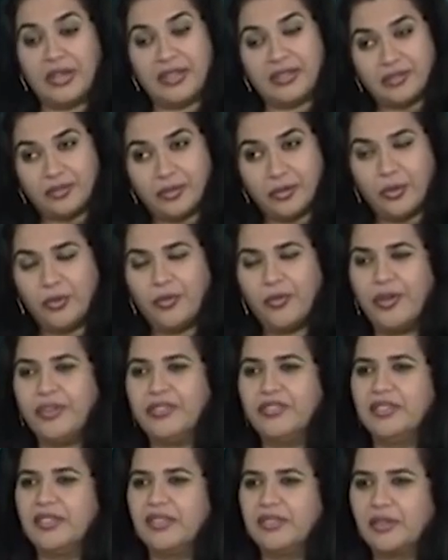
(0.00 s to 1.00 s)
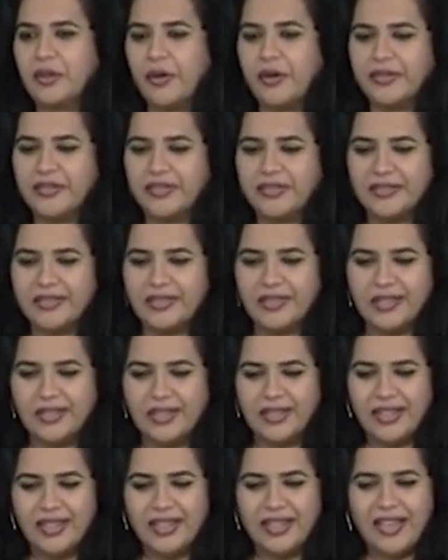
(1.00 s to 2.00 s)
and so was Scorsese.
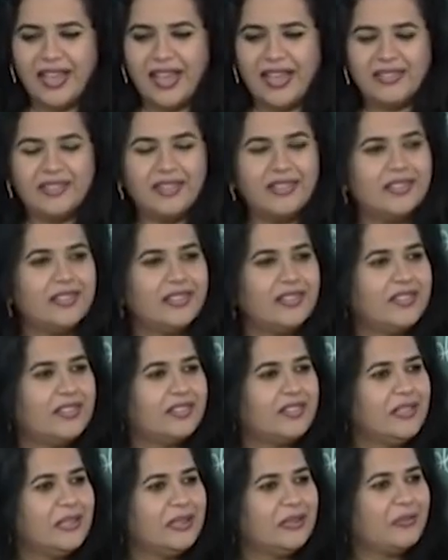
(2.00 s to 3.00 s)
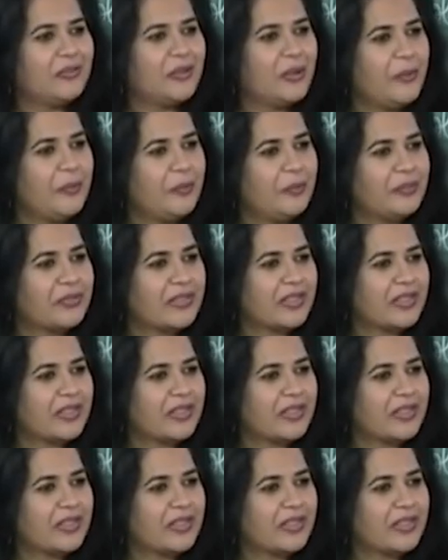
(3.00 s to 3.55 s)
And this is a scene from